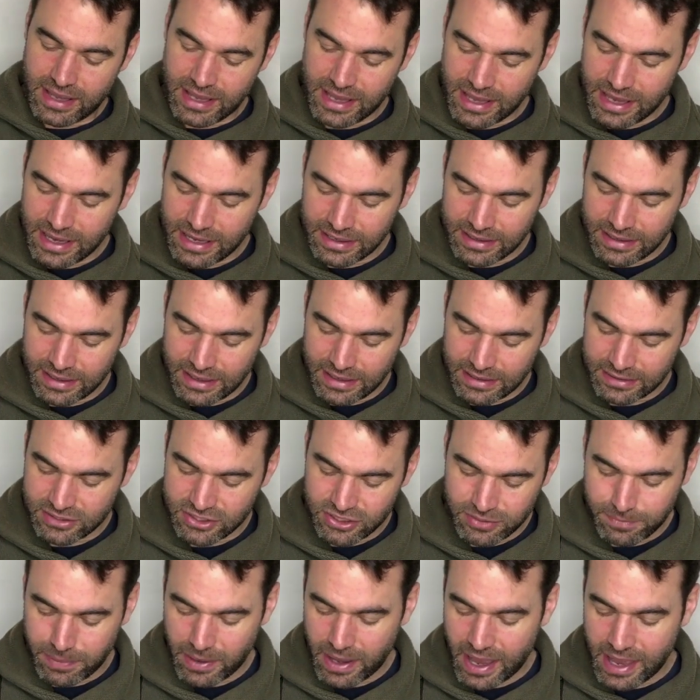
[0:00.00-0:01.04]
in
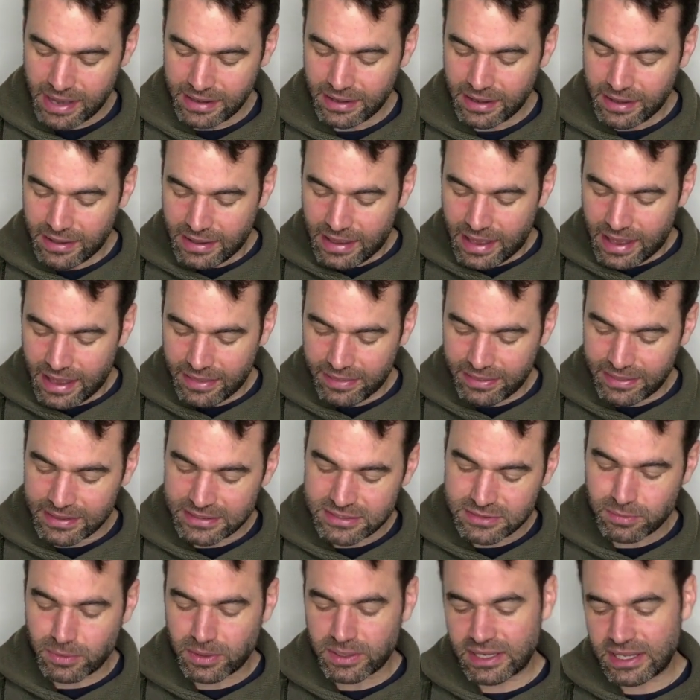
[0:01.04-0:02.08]
Japan. And
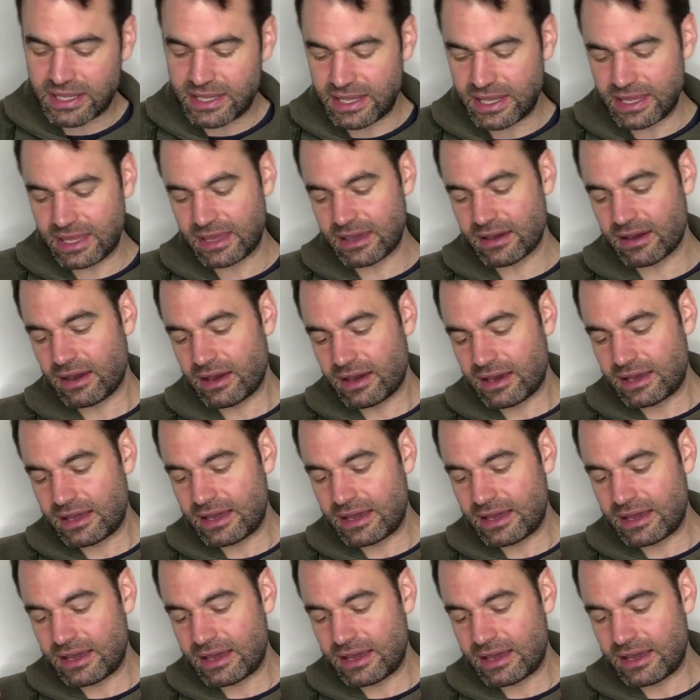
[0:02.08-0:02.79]
this one here